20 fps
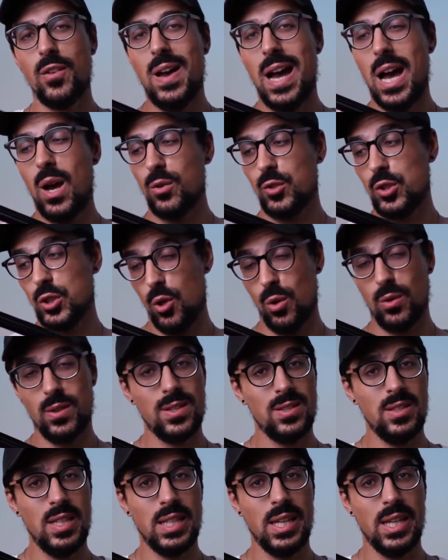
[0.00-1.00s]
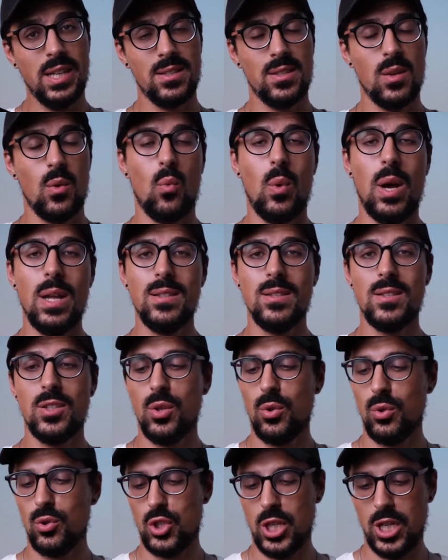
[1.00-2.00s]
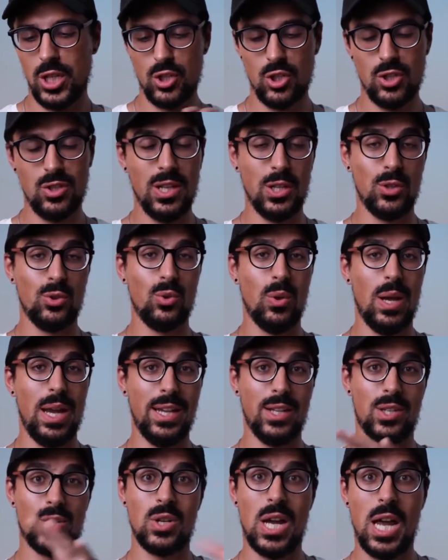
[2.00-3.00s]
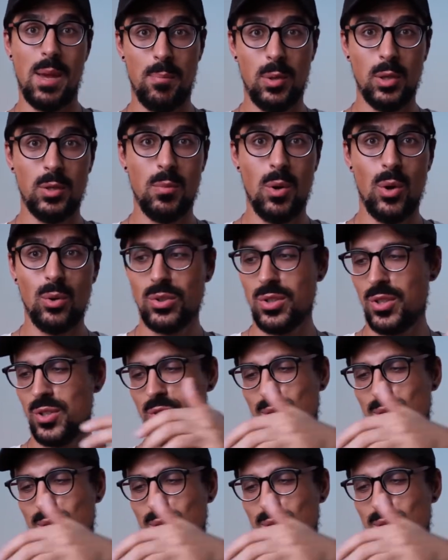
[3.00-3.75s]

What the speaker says: of how tall this thing is, once you change it into a tripod mode,